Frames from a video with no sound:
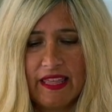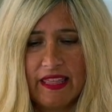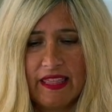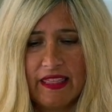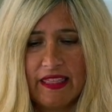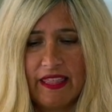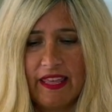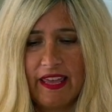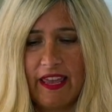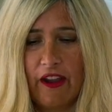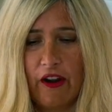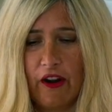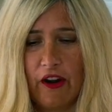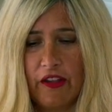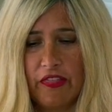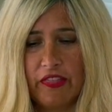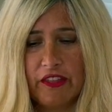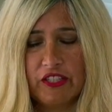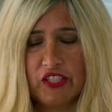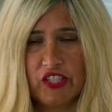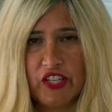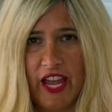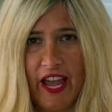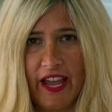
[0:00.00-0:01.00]
they are
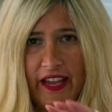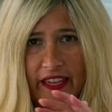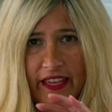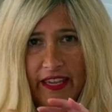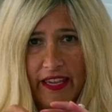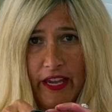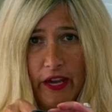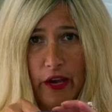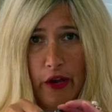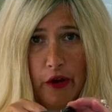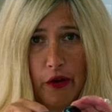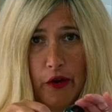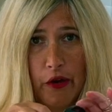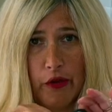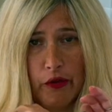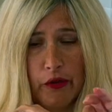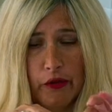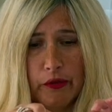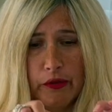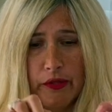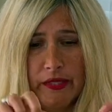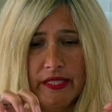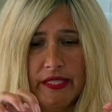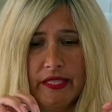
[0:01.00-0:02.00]
the Jackie
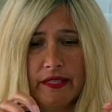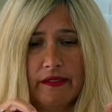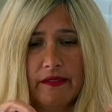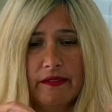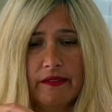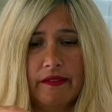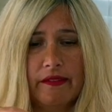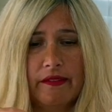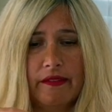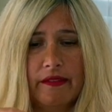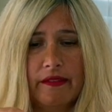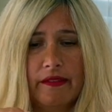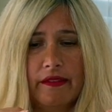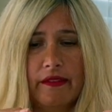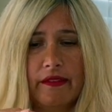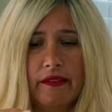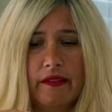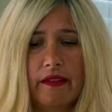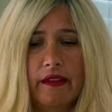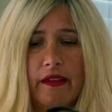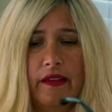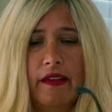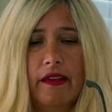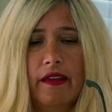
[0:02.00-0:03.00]
O's.
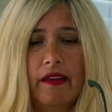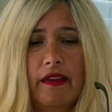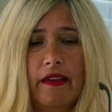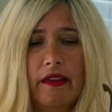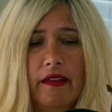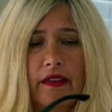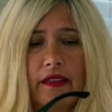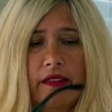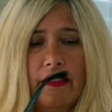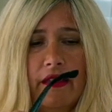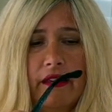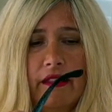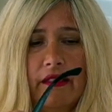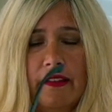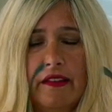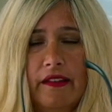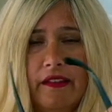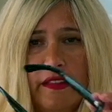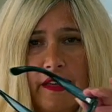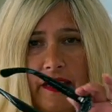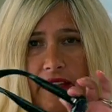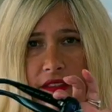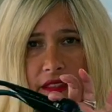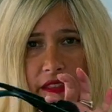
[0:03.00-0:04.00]
They
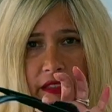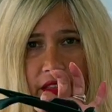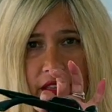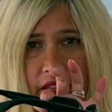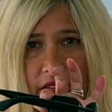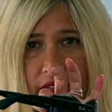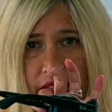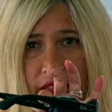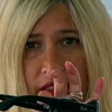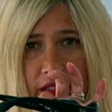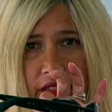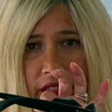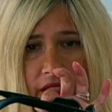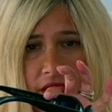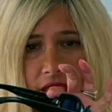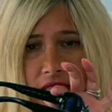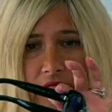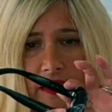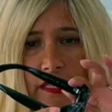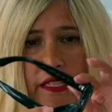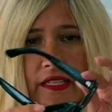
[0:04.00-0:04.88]
look like this.